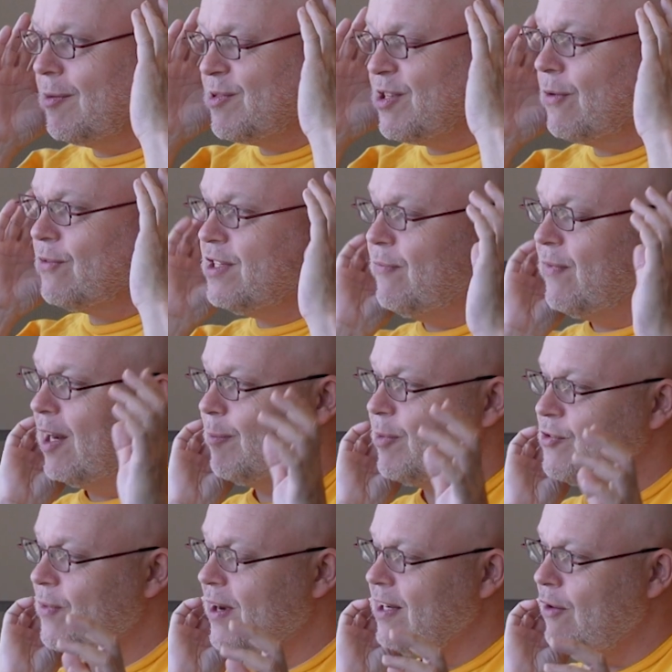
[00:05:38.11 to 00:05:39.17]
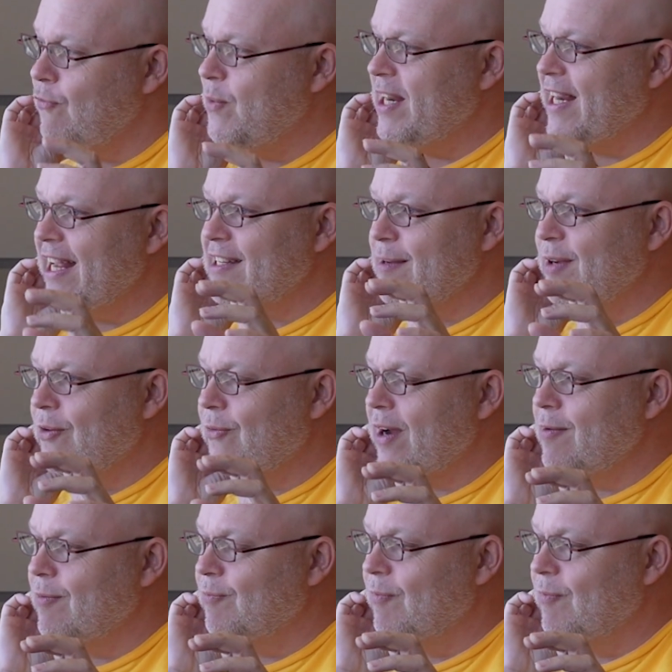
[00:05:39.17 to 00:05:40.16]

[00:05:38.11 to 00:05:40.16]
themselves developers, right, if we get them in the right,